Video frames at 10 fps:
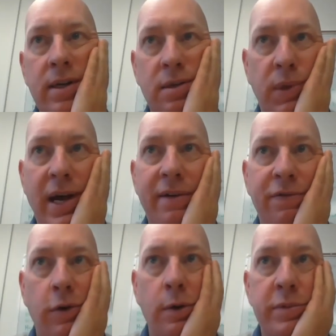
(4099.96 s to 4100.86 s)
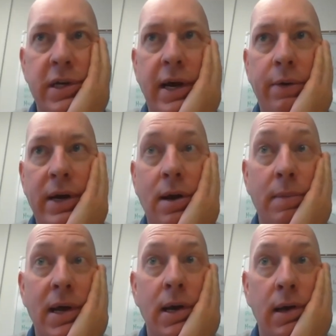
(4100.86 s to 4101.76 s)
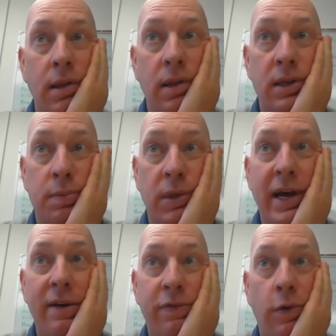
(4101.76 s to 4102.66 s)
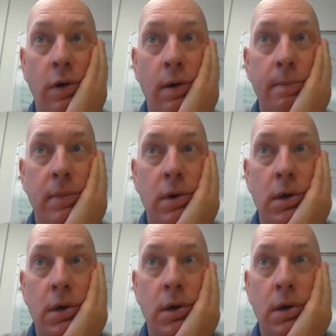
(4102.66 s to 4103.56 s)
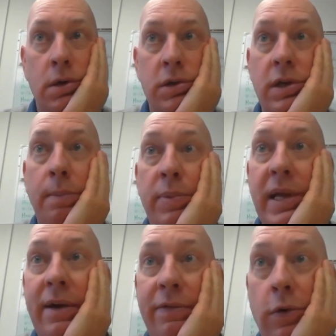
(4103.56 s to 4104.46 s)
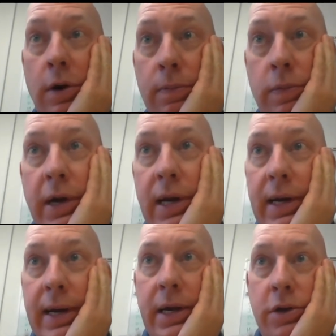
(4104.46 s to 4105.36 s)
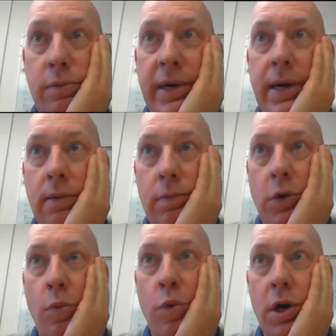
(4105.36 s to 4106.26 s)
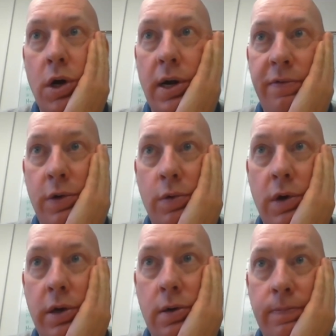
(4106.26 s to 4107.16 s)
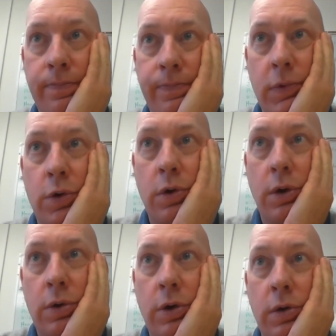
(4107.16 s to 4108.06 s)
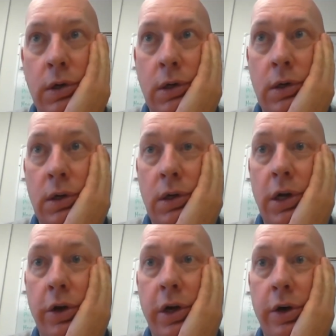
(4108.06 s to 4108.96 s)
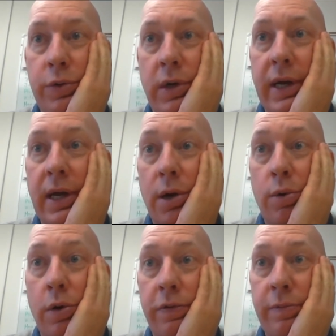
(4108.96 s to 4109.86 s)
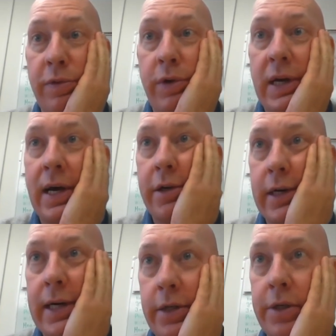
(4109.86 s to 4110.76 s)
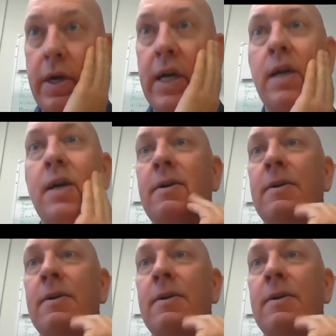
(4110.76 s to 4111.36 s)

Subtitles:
X platforms, and I recommend this platform, some platform, right? I got to do my homework on a few other, quote unquote, you always want to get a quote from 3 contractors, right?